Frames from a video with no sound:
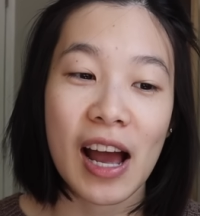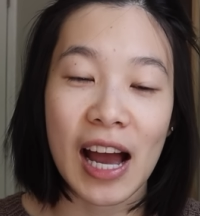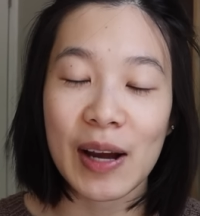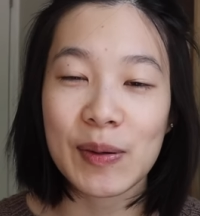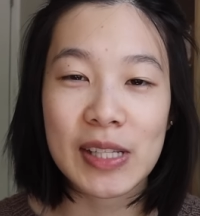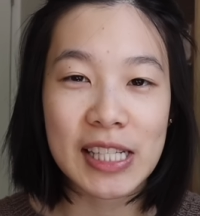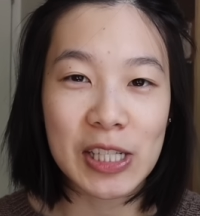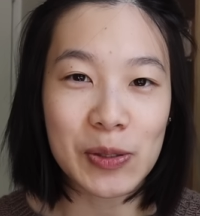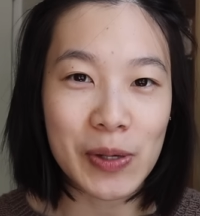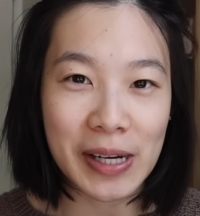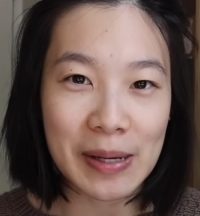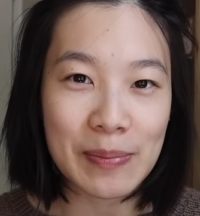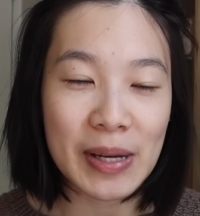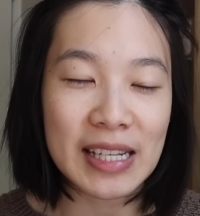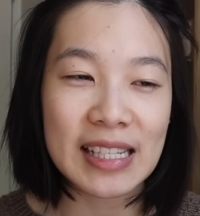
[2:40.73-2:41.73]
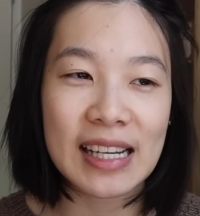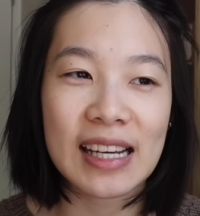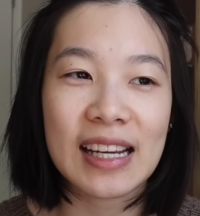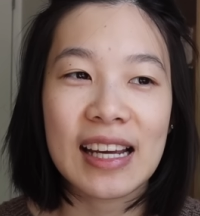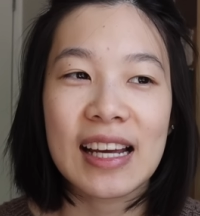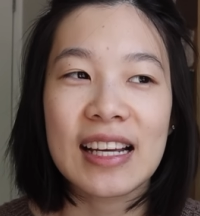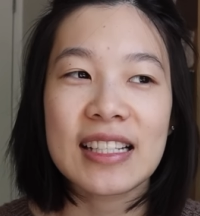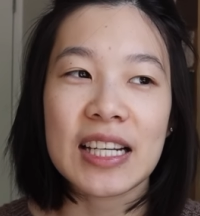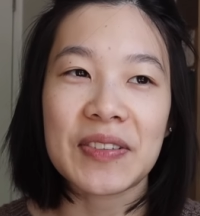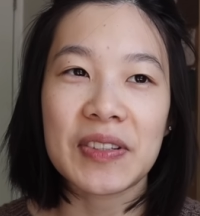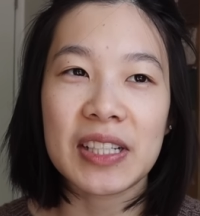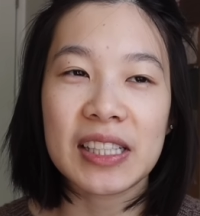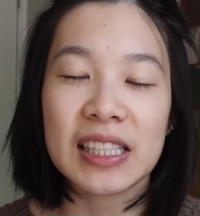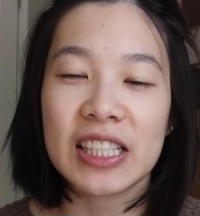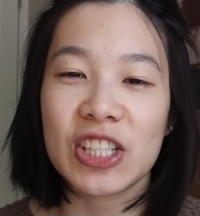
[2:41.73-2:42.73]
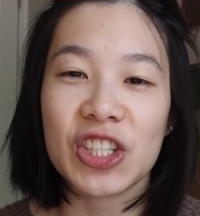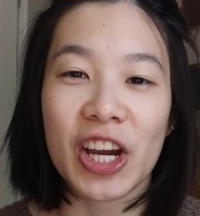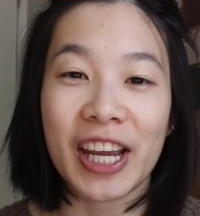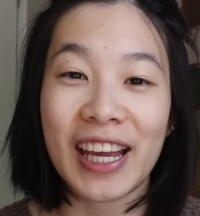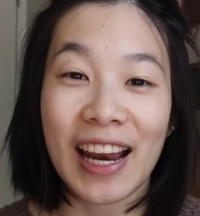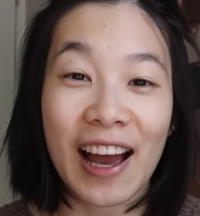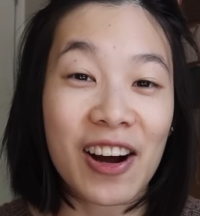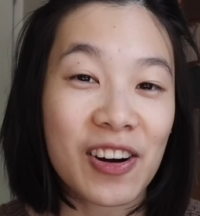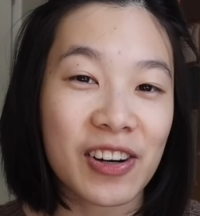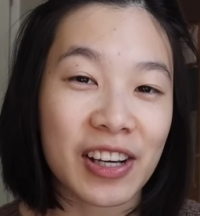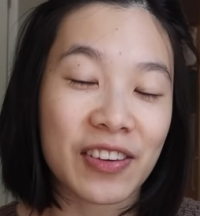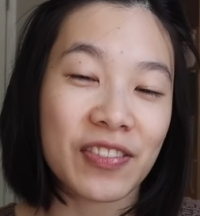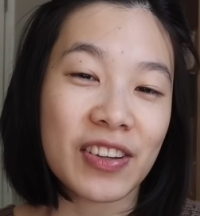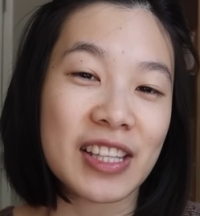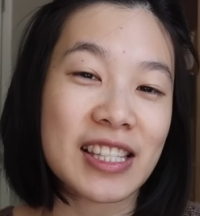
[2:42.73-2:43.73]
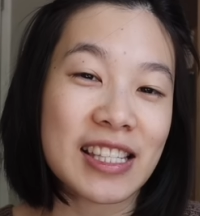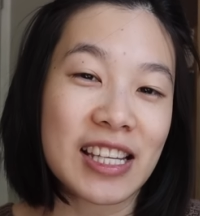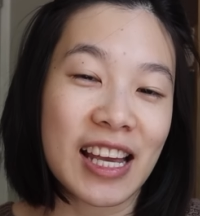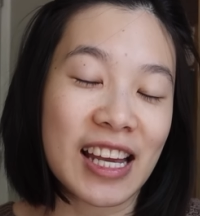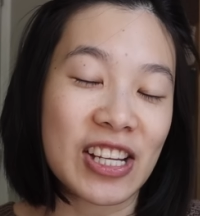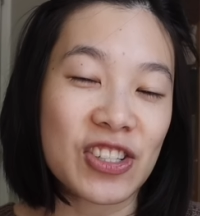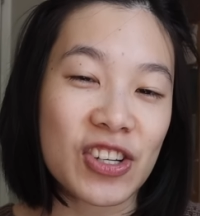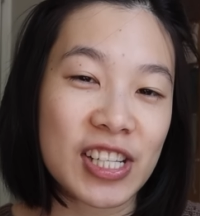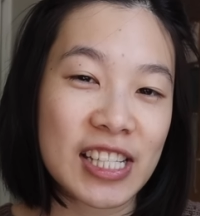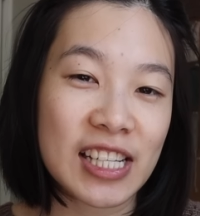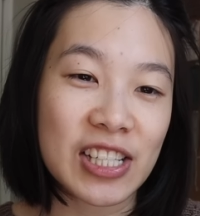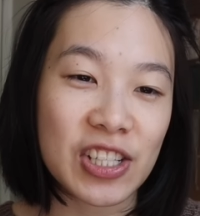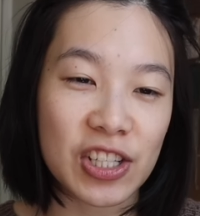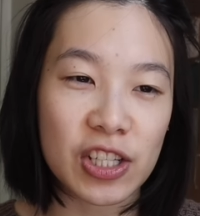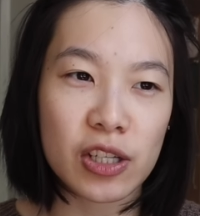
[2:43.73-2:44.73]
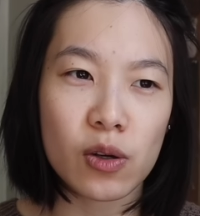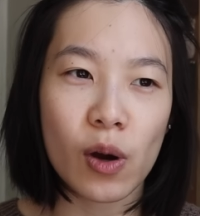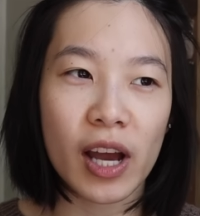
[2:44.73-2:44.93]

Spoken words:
I would still recommend it. Definitely check it out if it's interesting to you.